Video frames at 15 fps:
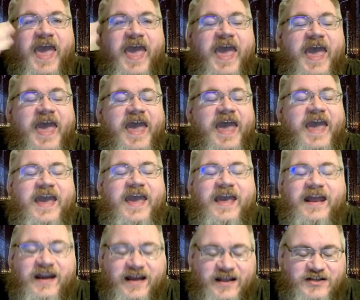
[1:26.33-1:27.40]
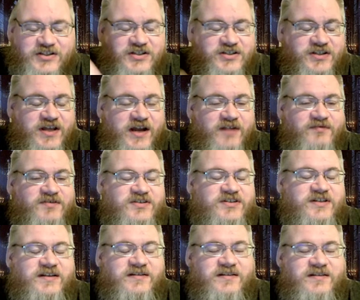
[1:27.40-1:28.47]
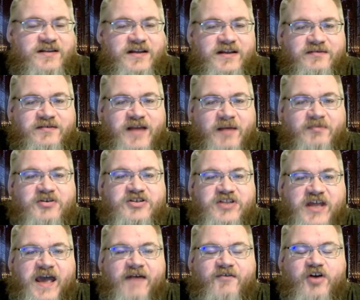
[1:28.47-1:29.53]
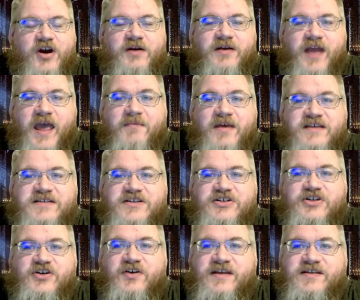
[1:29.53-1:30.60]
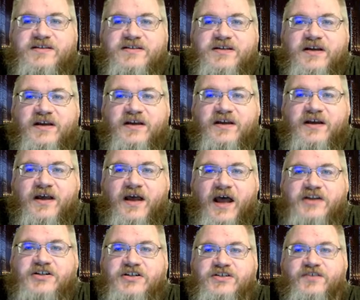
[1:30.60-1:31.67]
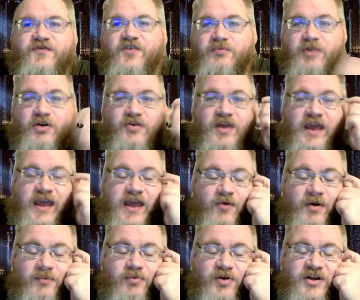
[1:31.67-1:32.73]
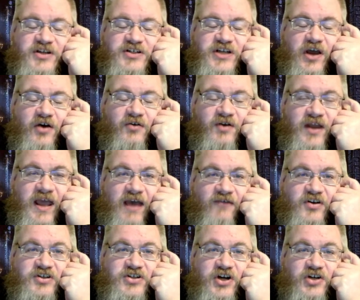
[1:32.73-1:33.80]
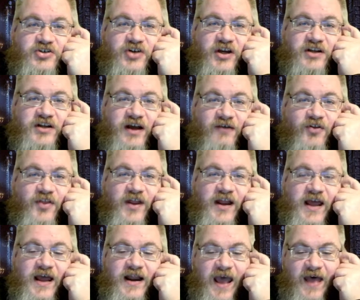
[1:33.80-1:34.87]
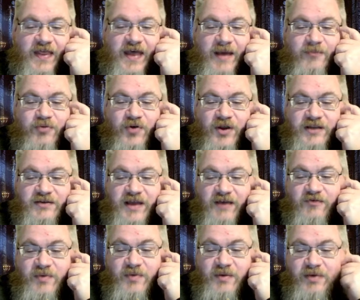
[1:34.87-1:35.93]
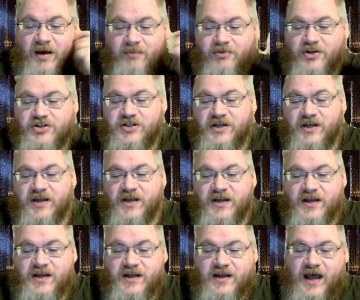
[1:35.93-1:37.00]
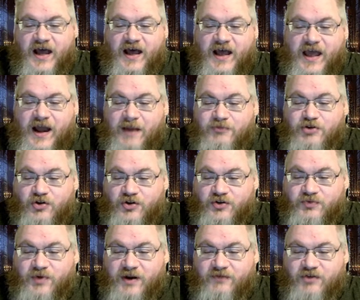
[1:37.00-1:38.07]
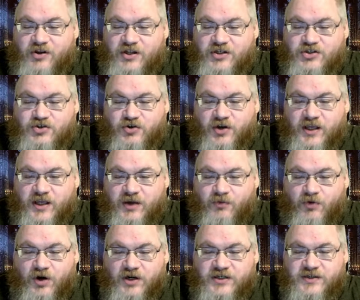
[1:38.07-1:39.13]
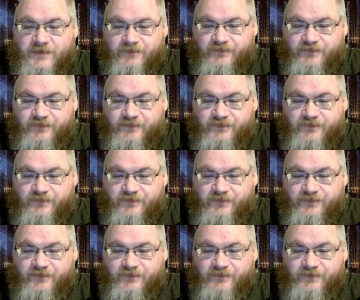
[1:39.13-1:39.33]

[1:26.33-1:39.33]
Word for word: hated it. She just thought it was the the dumbest thing ever. And and my sister is, and she's a full blown geek. At one point, she owned every Star Trek novel that had at that point ever been published. Uh, and I'm told whatever you did, Troy, it worked.